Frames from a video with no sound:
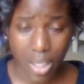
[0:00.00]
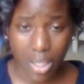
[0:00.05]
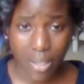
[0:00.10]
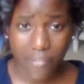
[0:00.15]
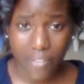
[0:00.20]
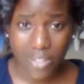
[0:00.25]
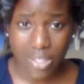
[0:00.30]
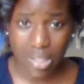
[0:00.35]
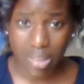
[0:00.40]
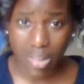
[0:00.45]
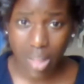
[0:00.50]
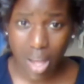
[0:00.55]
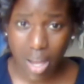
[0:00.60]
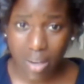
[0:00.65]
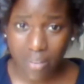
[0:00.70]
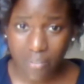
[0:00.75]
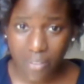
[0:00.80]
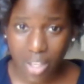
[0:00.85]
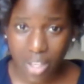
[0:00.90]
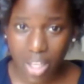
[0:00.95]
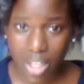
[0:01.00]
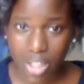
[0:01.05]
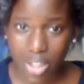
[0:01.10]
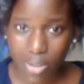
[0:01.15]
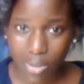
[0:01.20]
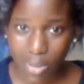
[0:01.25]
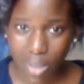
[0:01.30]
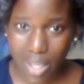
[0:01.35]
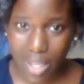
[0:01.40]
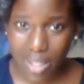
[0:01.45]
And if it's a lot of it,
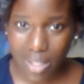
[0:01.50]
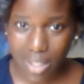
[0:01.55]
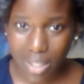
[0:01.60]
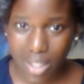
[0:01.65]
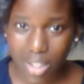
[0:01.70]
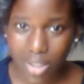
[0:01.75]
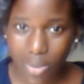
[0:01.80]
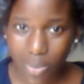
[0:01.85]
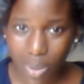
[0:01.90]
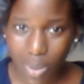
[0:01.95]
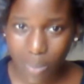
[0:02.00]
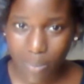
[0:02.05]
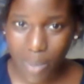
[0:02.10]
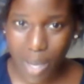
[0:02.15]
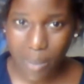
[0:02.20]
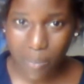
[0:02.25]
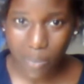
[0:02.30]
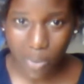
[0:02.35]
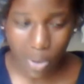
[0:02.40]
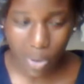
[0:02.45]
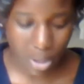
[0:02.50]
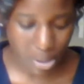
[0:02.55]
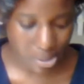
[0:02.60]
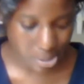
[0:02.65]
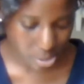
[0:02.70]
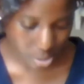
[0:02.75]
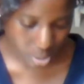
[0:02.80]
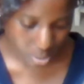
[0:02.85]
you like it, you want to buy more.